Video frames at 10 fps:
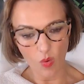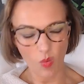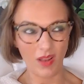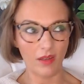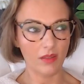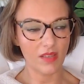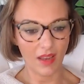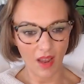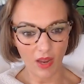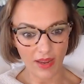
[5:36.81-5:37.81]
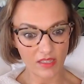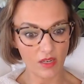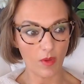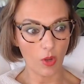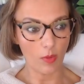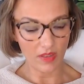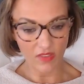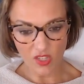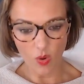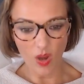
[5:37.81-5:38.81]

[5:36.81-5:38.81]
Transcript: Well, I say I ended up lobbying the school.